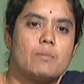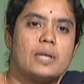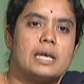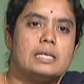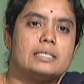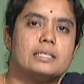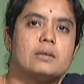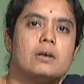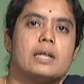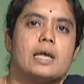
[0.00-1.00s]
chemicals,
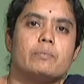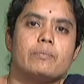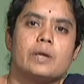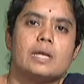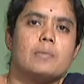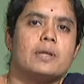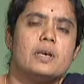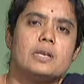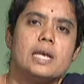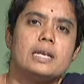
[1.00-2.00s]

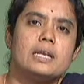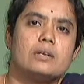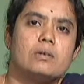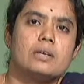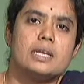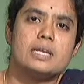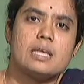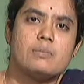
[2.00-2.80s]
inorganic and organic